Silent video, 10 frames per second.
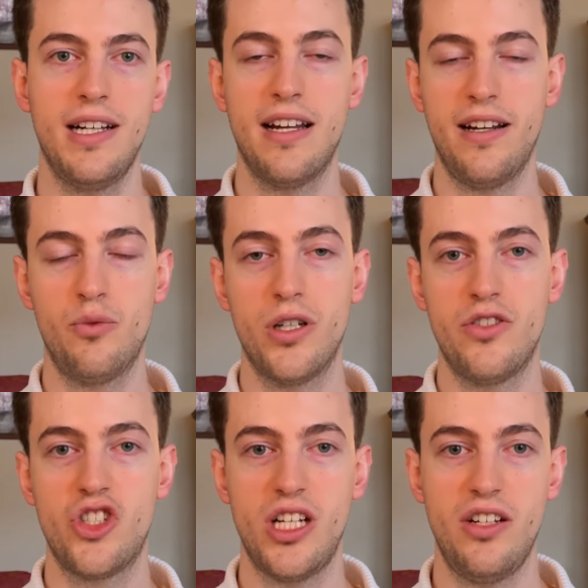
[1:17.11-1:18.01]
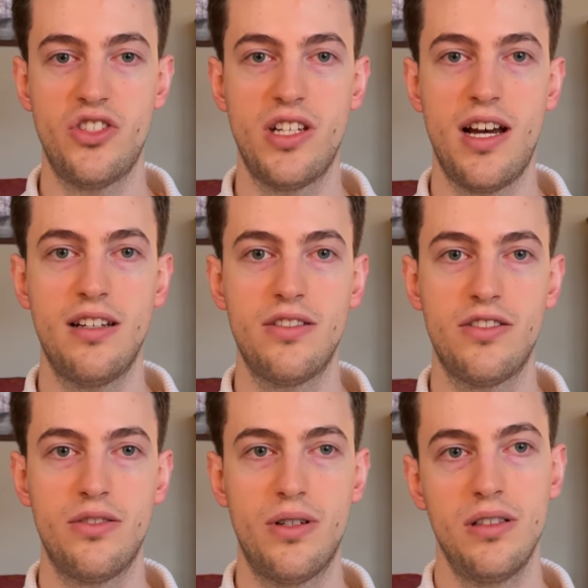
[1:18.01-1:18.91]
and I wanna change that,
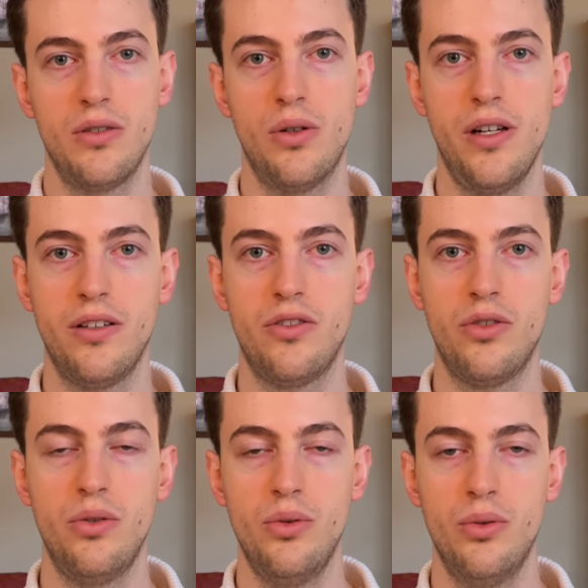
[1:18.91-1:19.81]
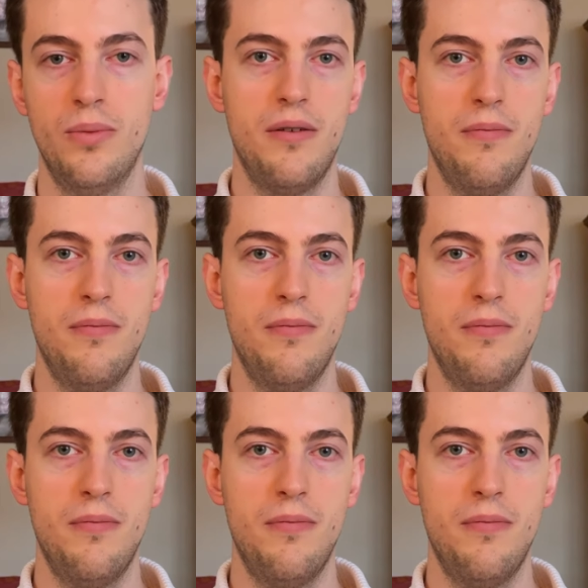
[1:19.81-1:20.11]
so I'm going to